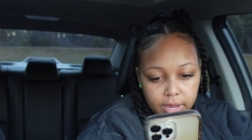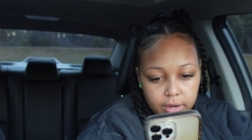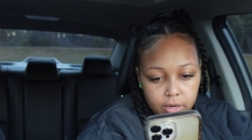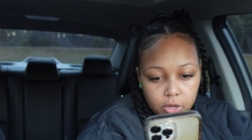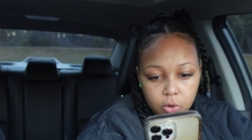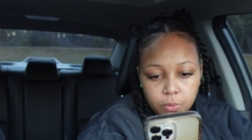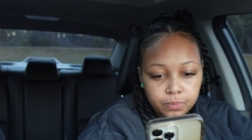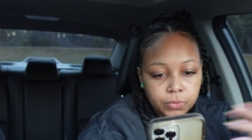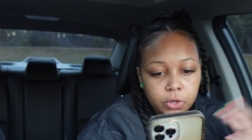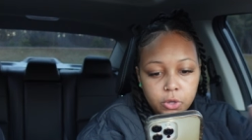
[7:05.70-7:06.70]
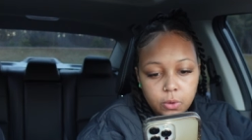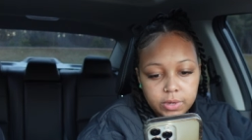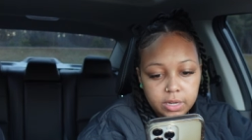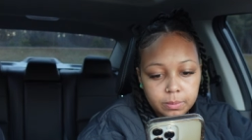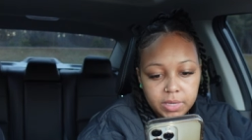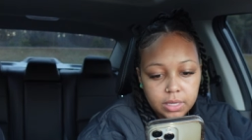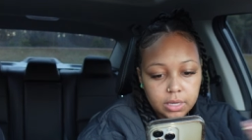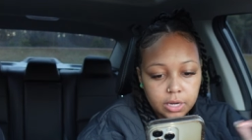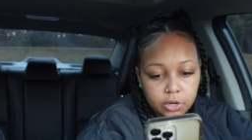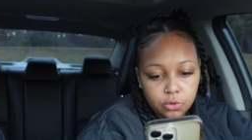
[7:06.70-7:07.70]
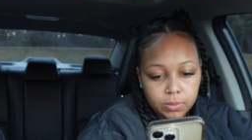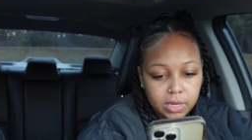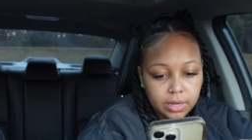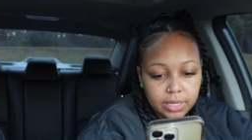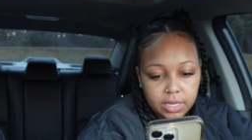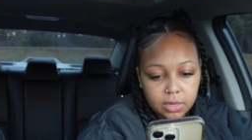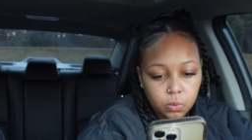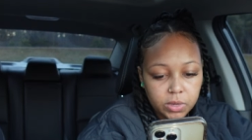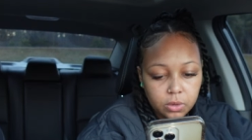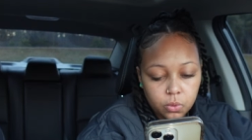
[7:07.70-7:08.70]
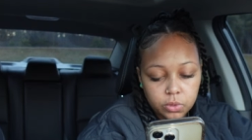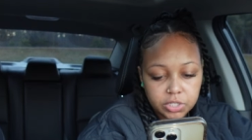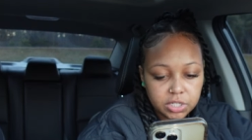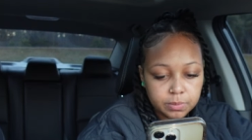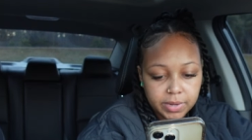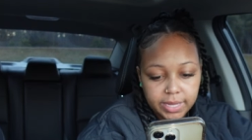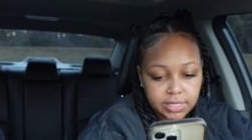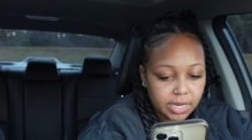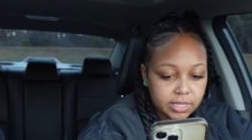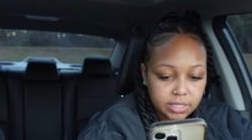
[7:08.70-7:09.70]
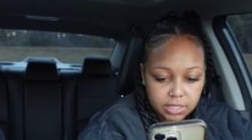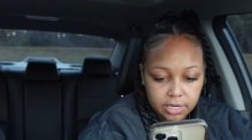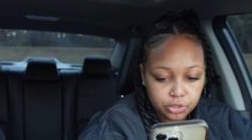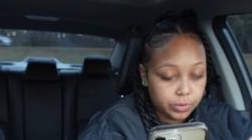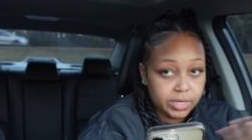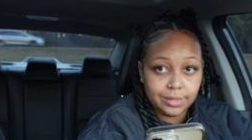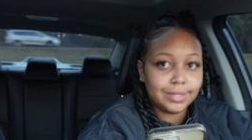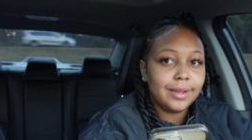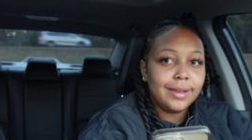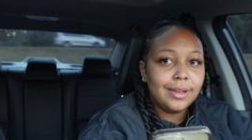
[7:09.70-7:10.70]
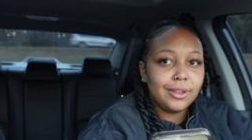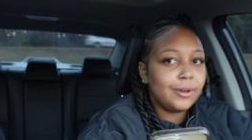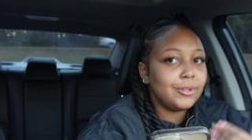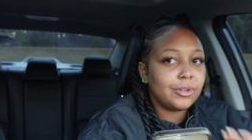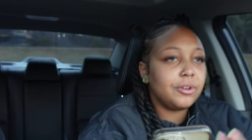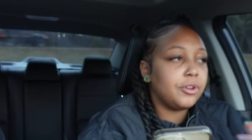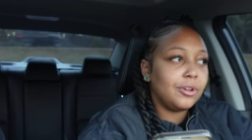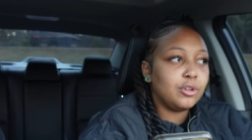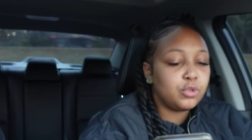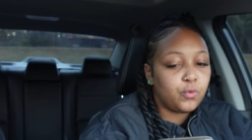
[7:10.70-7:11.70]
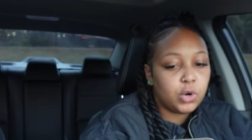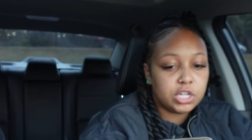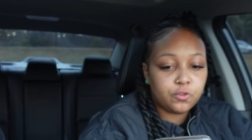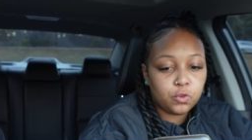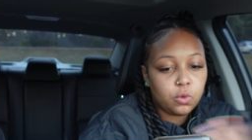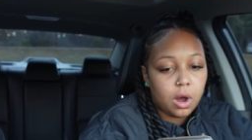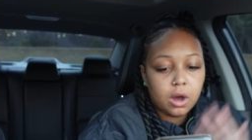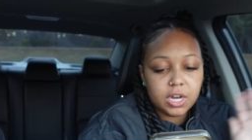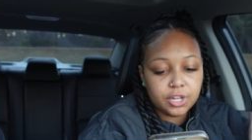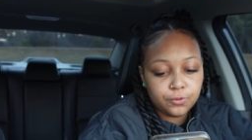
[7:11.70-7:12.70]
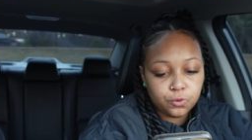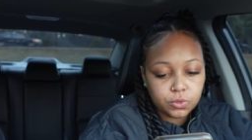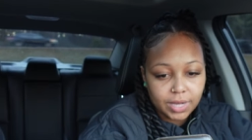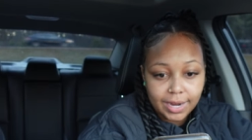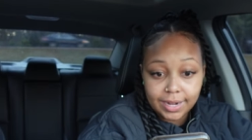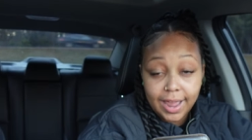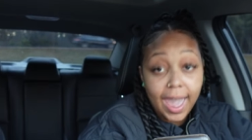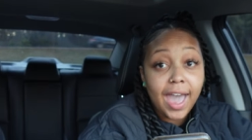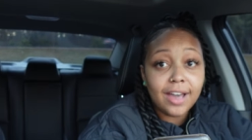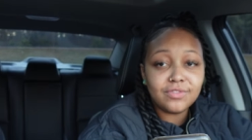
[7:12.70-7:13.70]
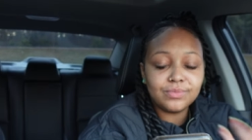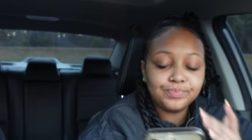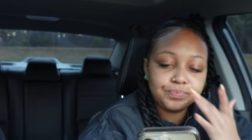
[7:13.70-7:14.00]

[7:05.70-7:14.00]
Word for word: cantaloupe, coconut meat, honeydew melon, kiwi, oranges, plantains, and tangerines. Those are the nose forest fruit. All other fruits I can have.